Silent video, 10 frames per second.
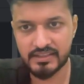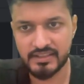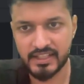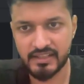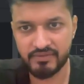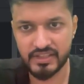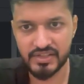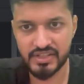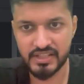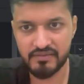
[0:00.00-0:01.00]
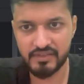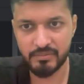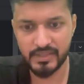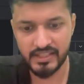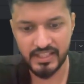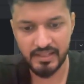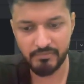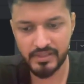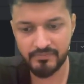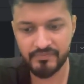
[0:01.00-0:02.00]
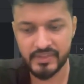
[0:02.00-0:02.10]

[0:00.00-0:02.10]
Second function will be named